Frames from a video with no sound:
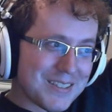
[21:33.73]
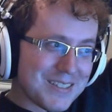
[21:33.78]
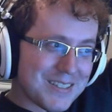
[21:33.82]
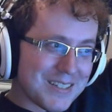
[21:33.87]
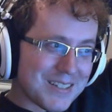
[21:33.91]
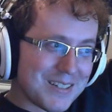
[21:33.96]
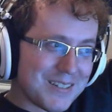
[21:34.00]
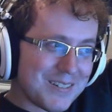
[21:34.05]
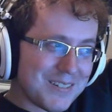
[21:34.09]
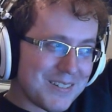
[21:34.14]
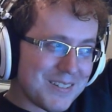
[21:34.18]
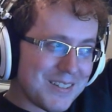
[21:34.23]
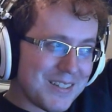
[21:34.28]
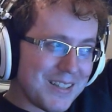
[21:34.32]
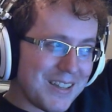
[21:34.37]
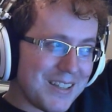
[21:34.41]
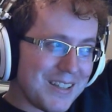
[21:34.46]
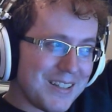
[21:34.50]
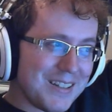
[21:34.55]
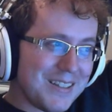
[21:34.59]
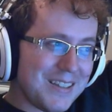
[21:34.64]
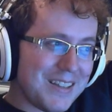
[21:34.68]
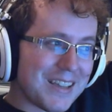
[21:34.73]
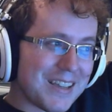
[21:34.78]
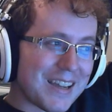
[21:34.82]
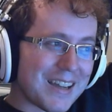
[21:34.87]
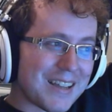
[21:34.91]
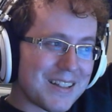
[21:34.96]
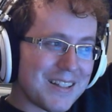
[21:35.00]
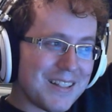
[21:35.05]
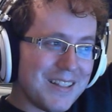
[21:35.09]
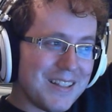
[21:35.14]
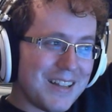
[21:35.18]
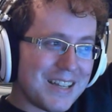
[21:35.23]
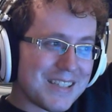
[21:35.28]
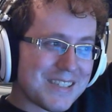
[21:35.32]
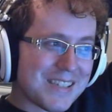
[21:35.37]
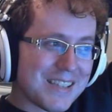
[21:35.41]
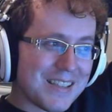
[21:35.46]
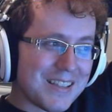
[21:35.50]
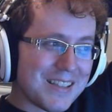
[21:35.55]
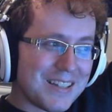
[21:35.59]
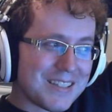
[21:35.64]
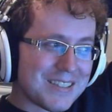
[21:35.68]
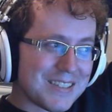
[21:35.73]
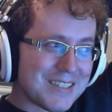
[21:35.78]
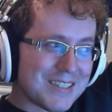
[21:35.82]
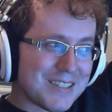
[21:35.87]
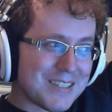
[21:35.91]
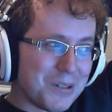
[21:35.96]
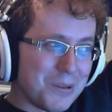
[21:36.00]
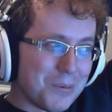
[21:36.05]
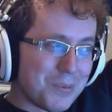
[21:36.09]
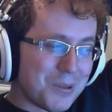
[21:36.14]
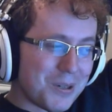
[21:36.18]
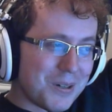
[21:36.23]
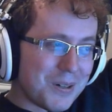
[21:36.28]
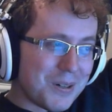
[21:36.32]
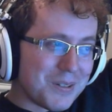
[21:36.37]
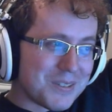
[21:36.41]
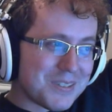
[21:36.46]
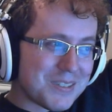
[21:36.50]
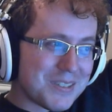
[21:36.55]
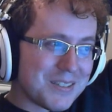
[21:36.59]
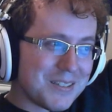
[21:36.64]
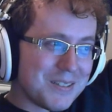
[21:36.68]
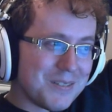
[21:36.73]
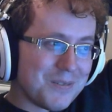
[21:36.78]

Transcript: So yeah, lots and lots of snowballs